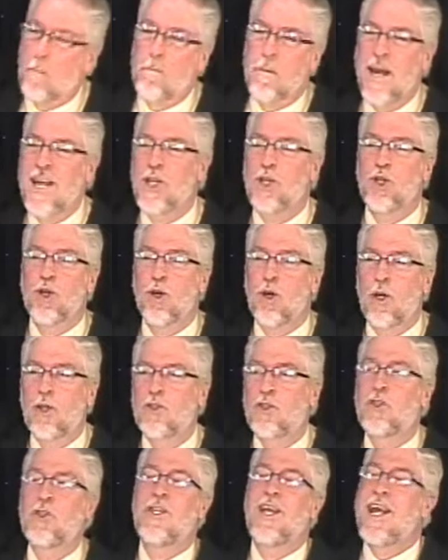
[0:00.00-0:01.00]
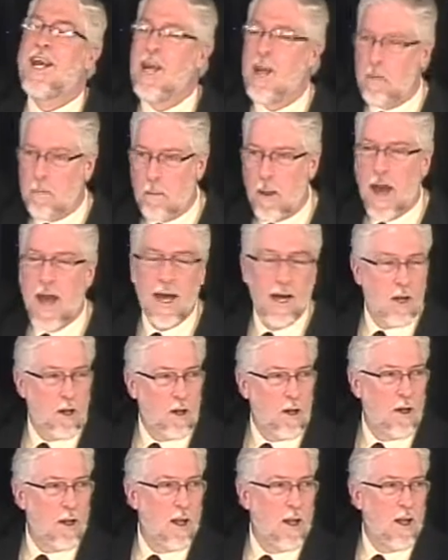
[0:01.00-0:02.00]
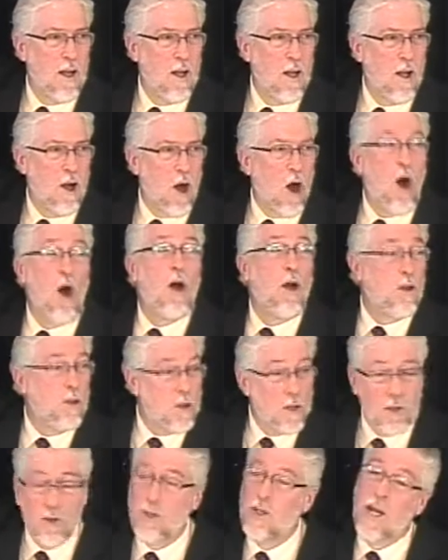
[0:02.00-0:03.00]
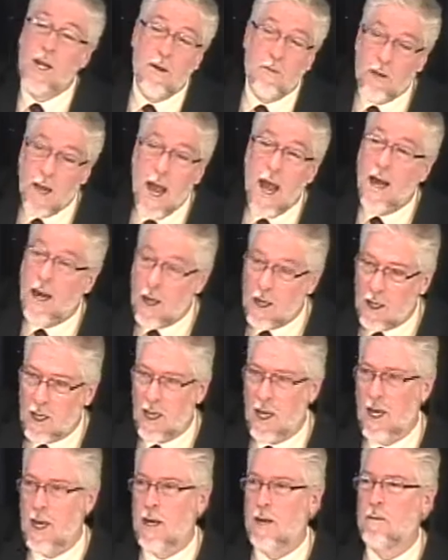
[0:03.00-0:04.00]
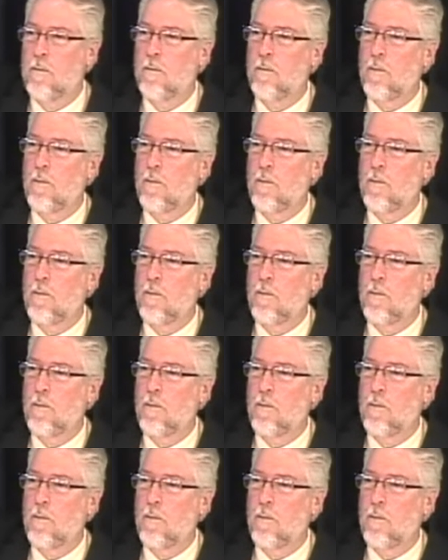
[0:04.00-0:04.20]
major sea battle on the Sea of Galilee